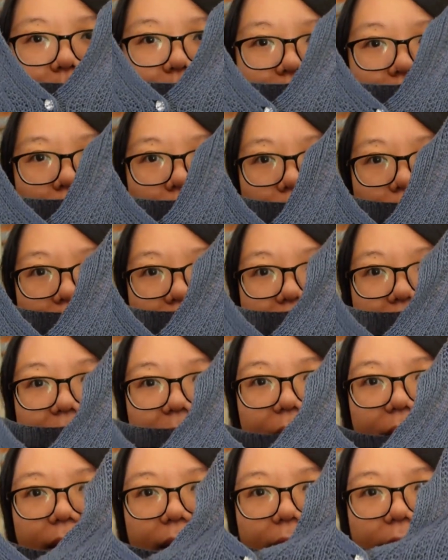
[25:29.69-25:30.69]
when you're using
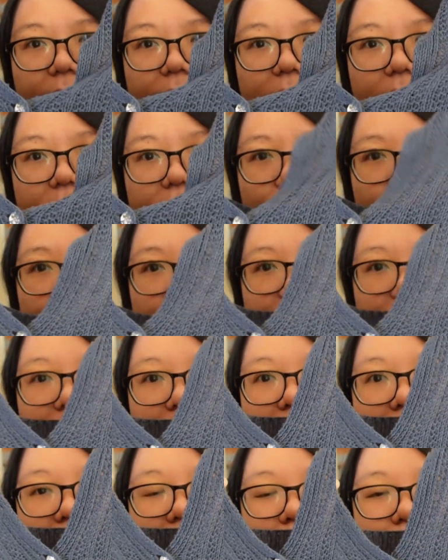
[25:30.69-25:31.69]
it and then when
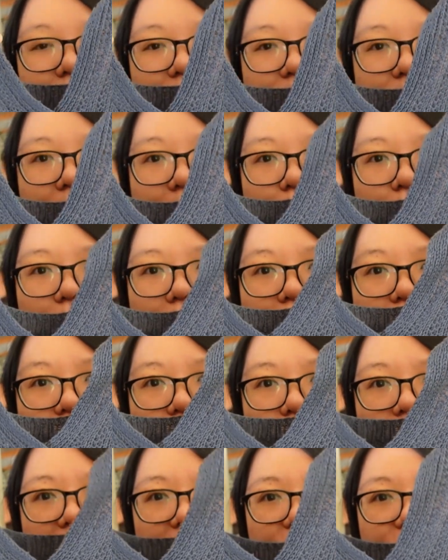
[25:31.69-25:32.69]
the fabric
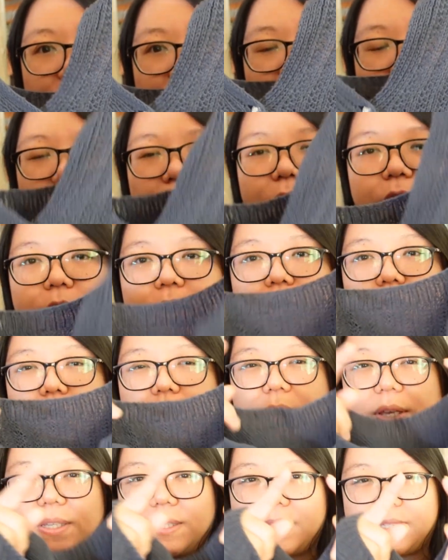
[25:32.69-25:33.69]
stretch,
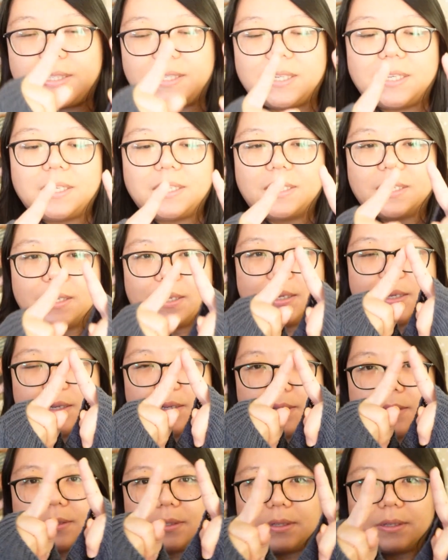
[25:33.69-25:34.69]
you can see
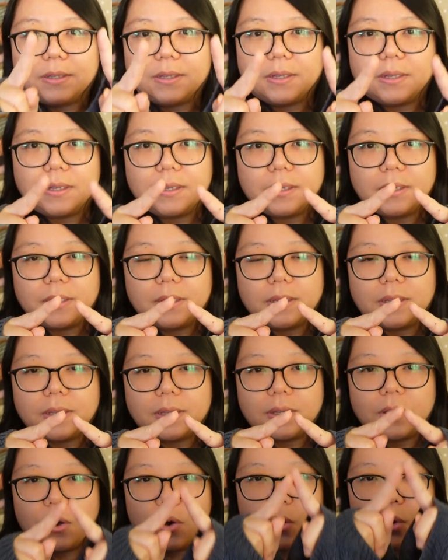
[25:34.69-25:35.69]
the
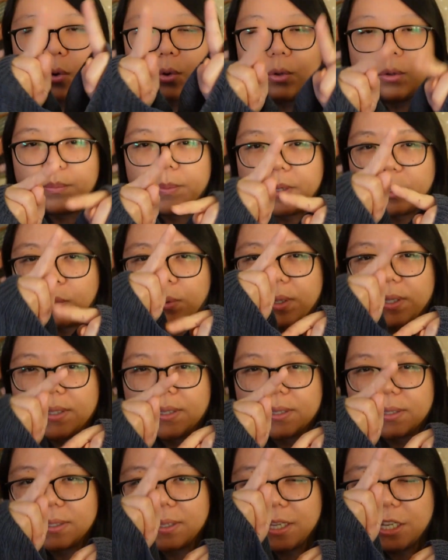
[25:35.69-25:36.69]
hole
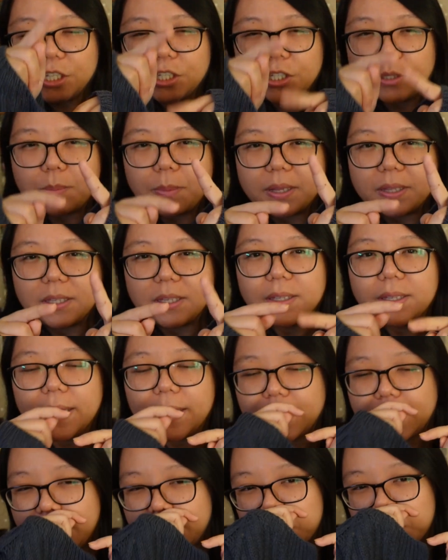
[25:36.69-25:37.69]
between each button,
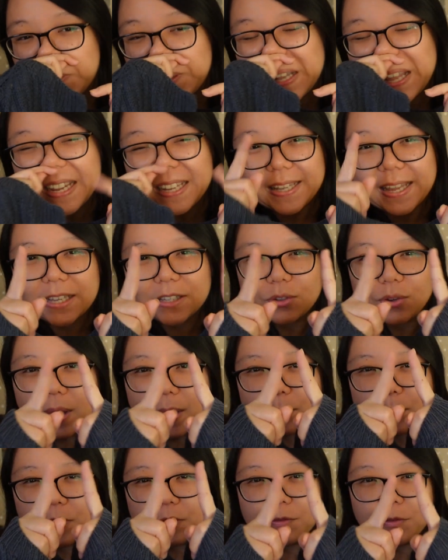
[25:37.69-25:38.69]
and I don't like that, so
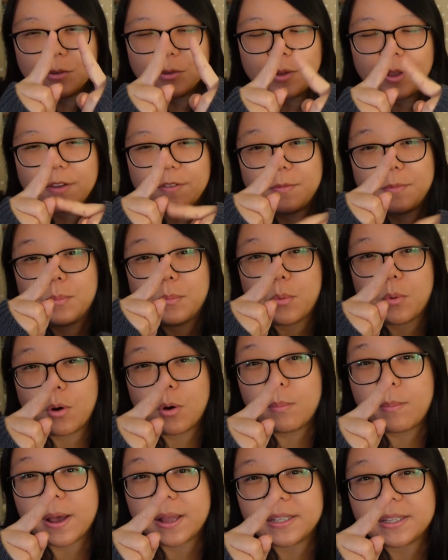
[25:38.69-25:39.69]
I prefer to have
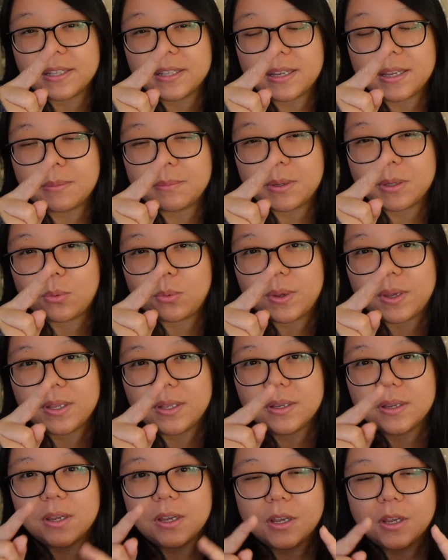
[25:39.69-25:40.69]
more button in
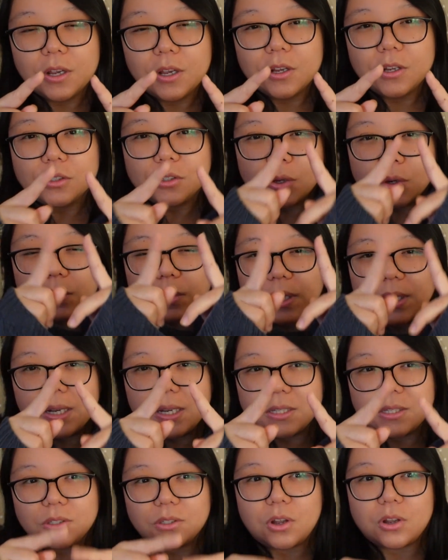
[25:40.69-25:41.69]
between, so it
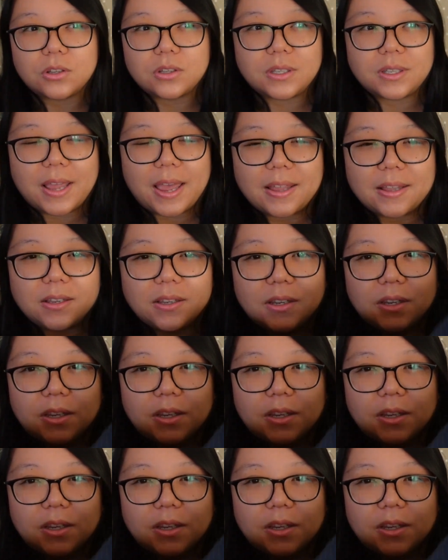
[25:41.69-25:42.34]
is not that,